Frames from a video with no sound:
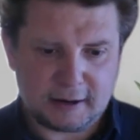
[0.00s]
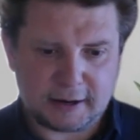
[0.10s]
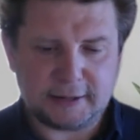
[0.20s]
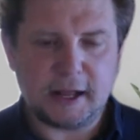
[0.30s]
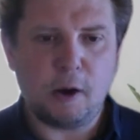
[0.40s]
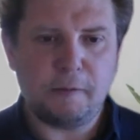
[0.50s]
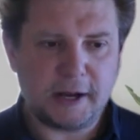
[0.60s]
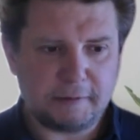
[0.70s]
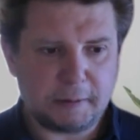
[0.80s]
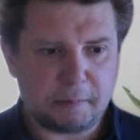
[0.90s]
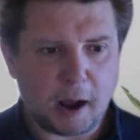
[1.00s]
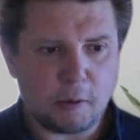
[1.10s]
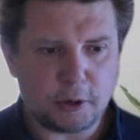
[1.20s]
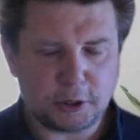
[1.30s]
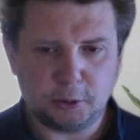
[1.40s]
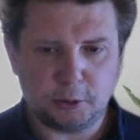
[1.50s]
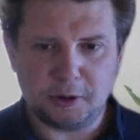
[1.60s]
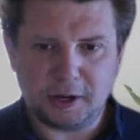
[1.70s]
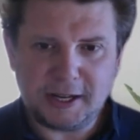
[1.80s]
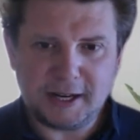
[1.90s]
right now we have a power
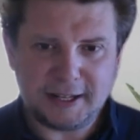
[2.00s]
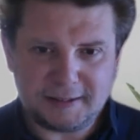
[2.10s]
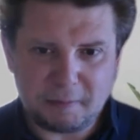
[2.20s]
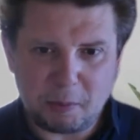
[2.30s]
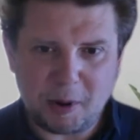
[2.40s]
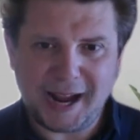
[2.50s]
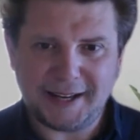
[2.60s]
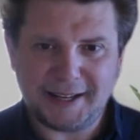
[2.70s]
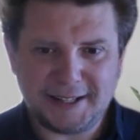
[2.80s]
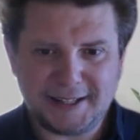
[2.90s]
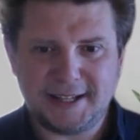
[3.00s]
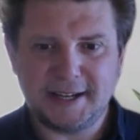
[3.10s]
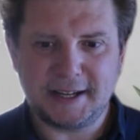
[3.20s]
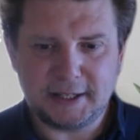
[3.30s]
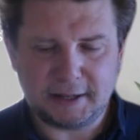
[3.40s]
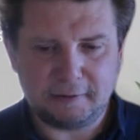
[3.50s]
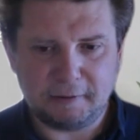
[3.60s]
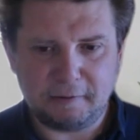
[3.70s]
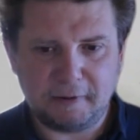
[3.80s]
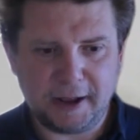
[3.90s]
to really mine and dig into
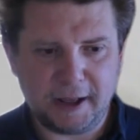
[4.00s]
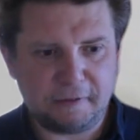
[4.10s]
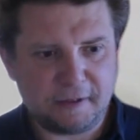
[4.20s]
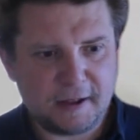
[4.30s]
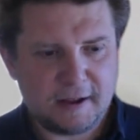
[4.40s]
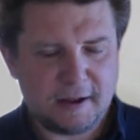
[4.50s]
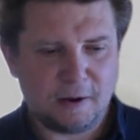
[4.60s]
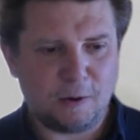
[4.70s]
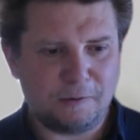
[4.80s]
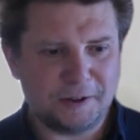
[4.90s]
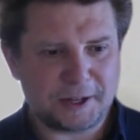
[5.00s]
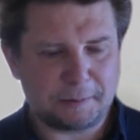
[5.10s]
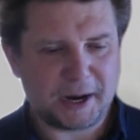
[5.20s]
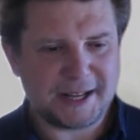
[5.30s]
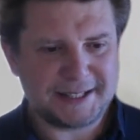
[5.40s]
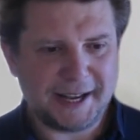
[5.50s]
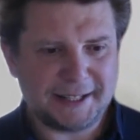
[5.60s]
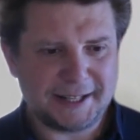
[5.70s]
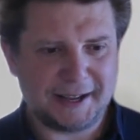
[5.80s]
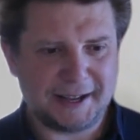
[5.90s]
the wealth of enterprise
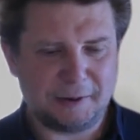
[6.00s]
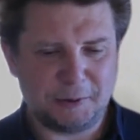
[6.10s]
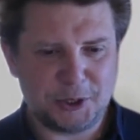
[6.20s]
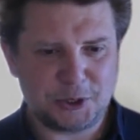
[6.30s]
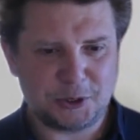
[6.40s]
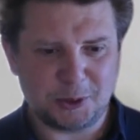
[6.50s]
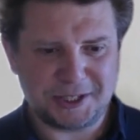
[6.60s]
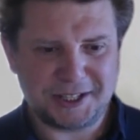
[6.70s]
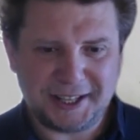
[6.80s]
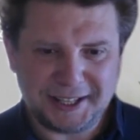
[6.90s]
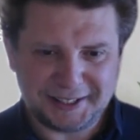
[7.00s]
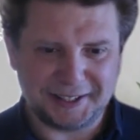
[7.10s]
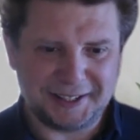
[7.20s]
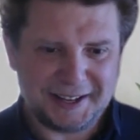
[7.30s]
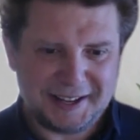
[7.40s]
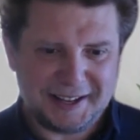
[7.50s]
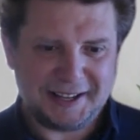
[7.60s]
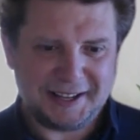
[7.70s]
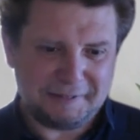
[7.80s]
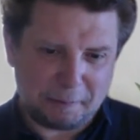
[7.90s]
data, which was hidden
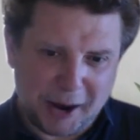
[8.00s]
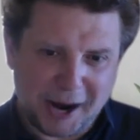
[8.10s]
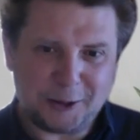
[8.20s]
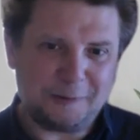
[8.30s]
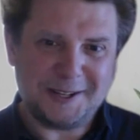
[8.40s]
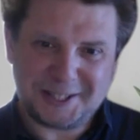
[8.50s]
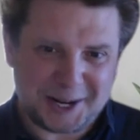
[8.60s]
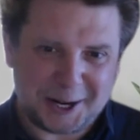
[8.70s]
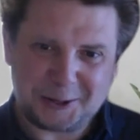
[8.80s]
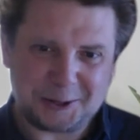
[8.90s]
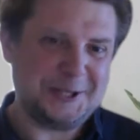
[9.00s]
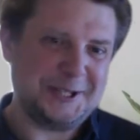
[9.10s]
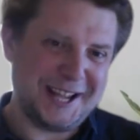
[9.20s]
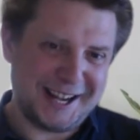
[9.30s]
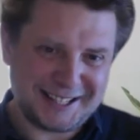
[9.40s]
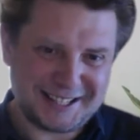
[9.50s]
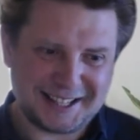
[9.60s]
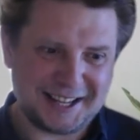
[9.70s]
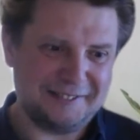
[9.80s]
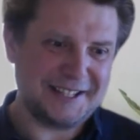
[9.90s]
in the pile of unstructured text,
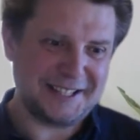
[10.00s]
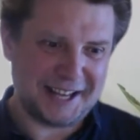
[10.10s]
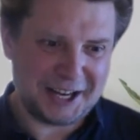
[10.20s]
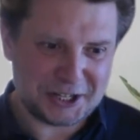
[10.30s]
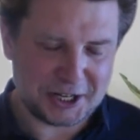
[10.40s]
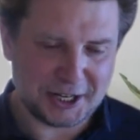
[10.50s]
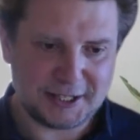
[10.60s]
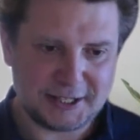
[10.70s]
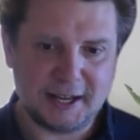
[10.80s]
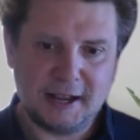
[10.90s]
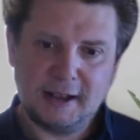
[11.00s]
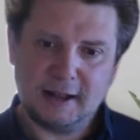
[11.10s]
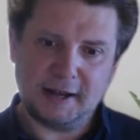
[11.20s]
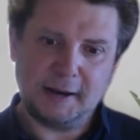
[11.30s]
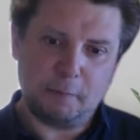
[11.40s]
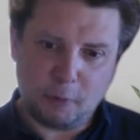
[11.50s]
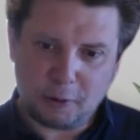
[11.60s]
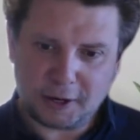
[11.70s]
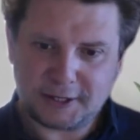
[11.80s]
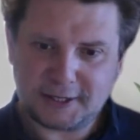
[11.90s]
conversations,
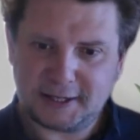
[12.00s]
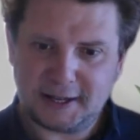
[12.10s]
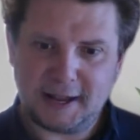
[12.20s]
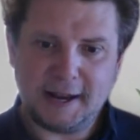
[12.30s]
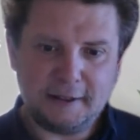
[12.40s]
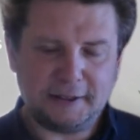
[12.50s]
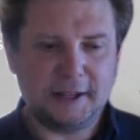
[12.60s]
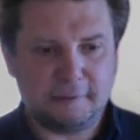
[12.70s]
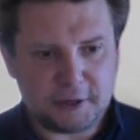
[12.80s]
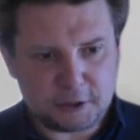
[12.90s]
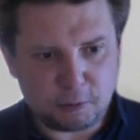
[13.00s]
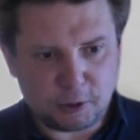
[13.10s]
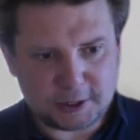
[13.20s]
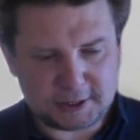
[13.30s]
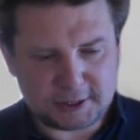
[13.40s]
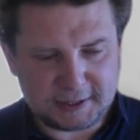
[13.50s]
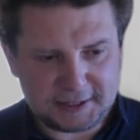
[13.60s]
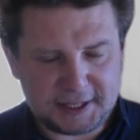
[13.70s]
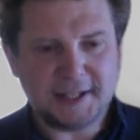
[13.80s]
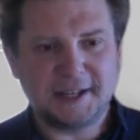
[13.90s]
reports, anything which was
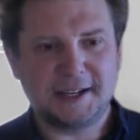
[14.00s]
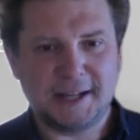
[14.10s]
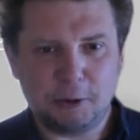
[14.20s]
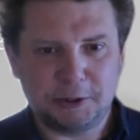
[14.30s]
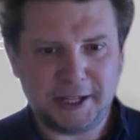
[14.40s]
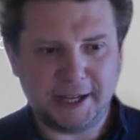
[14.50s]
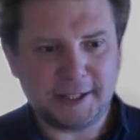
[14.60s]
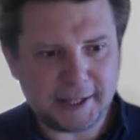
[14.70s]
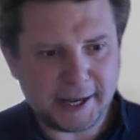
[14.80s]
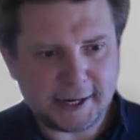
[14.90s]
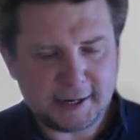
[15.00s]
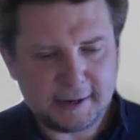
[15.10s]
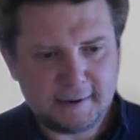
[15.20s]
sitting in our data lake,